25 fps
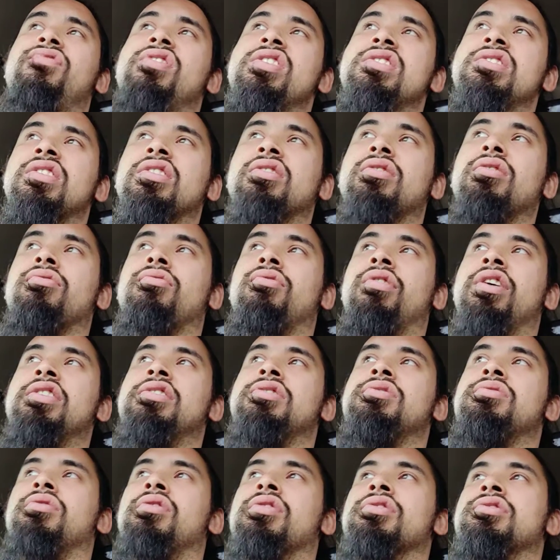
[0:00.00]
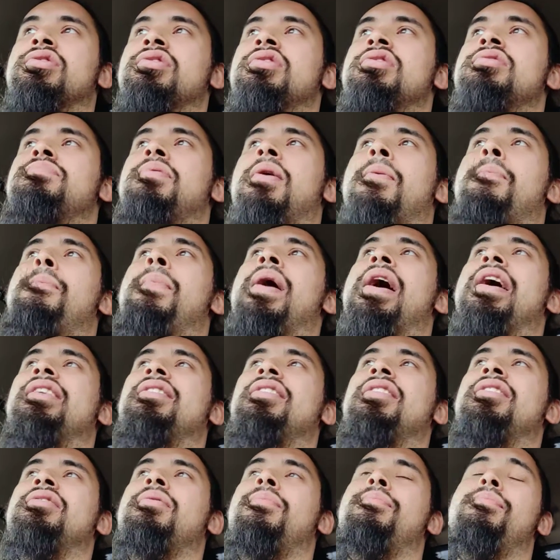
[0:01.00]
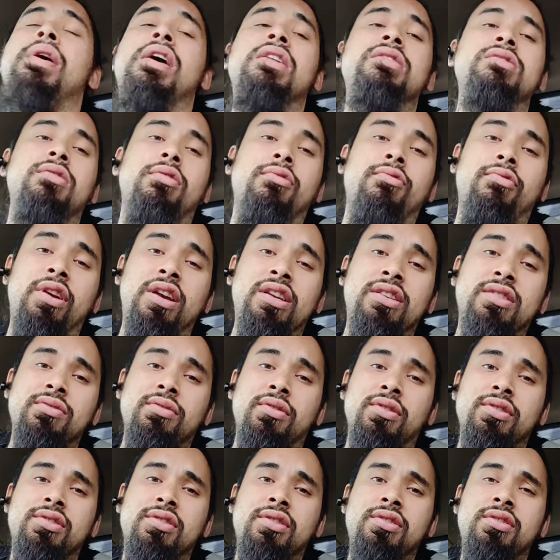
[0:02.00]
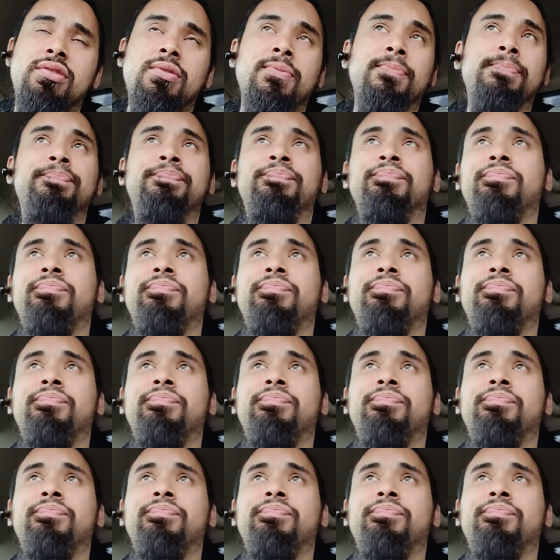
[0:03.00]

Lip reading: physical resources, but mainly the mental resources